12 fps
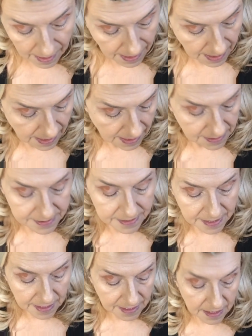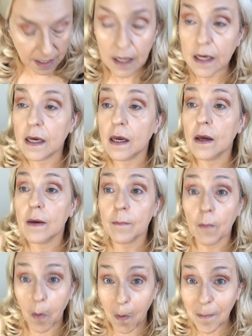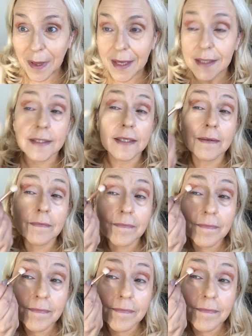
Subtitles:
And then more blending.